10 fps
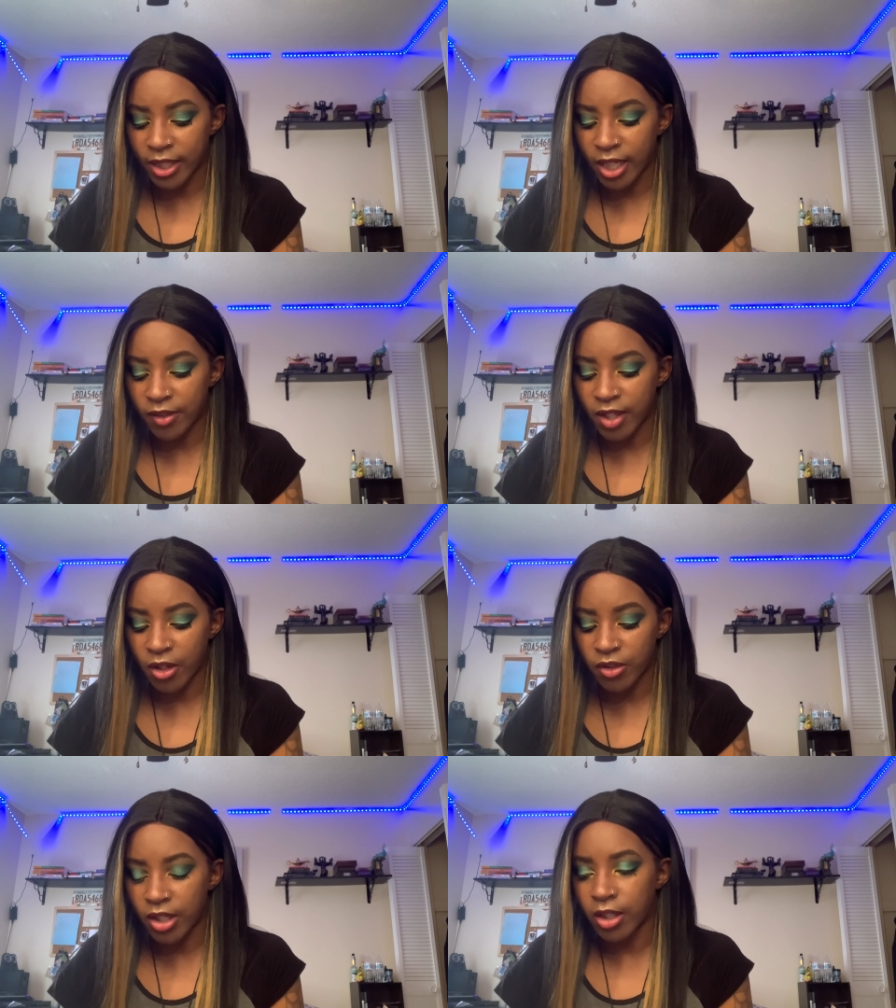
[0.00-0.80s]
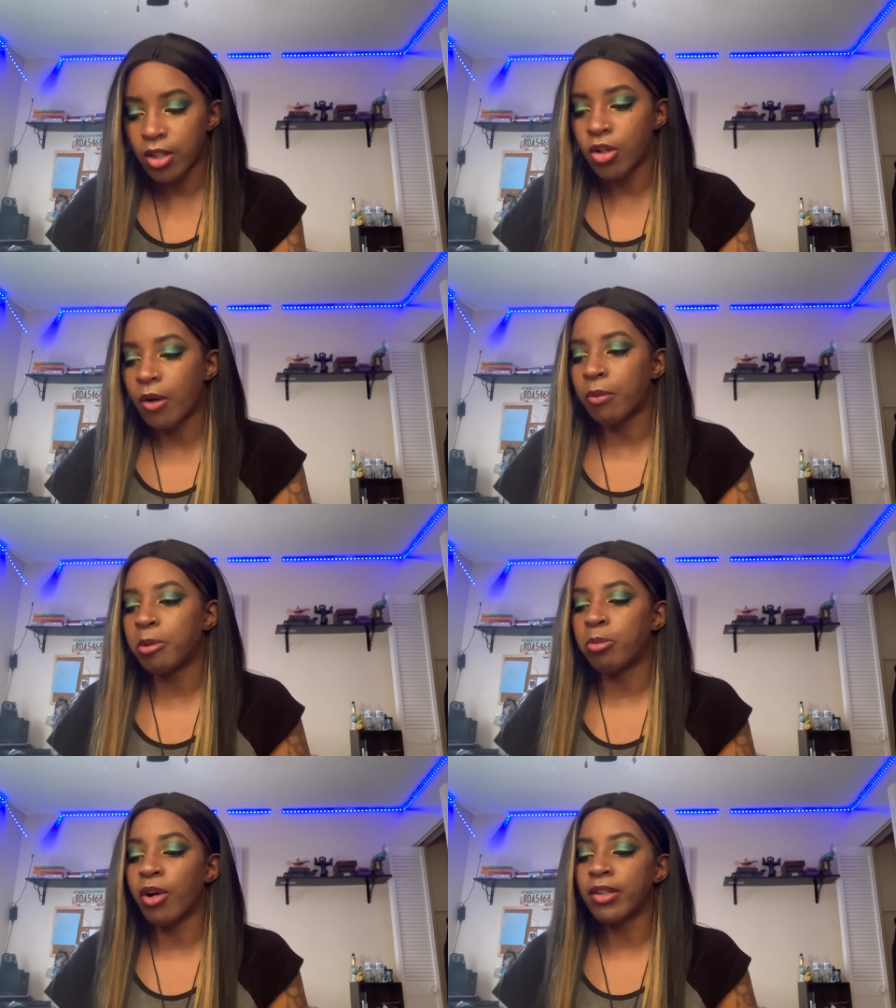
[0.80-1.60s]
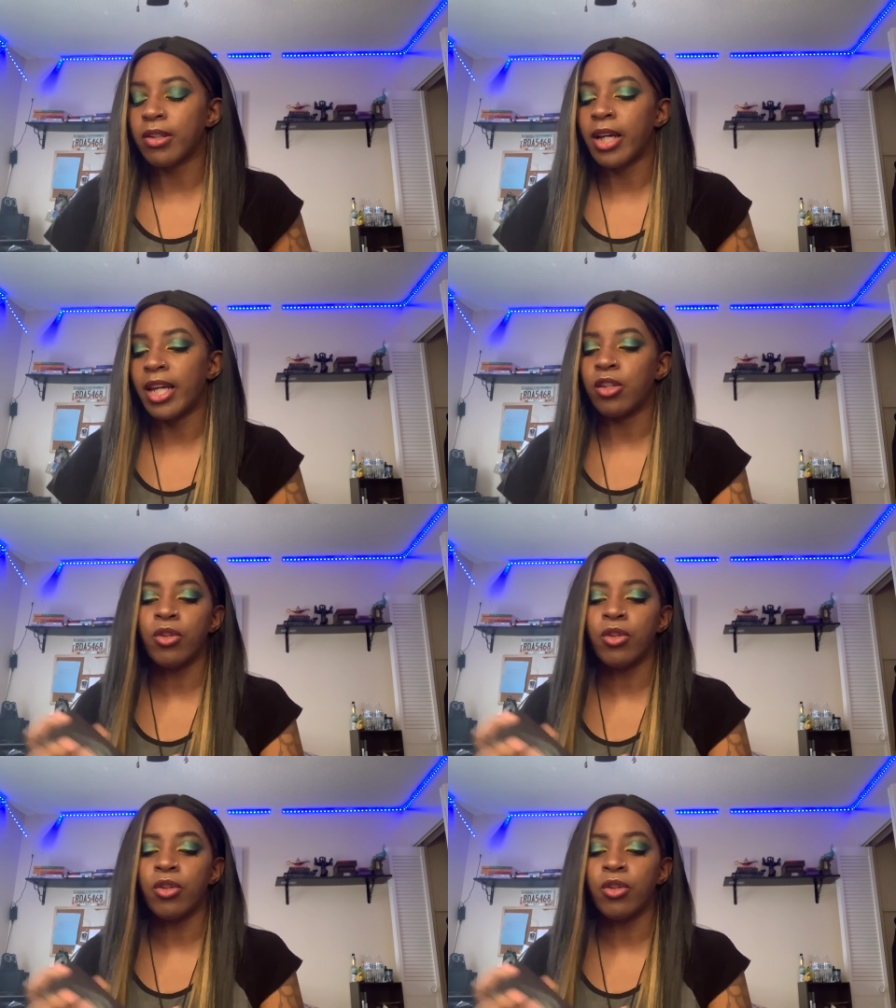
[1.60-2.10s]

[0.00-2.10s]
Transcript: things that are done in the dark will be brought to light.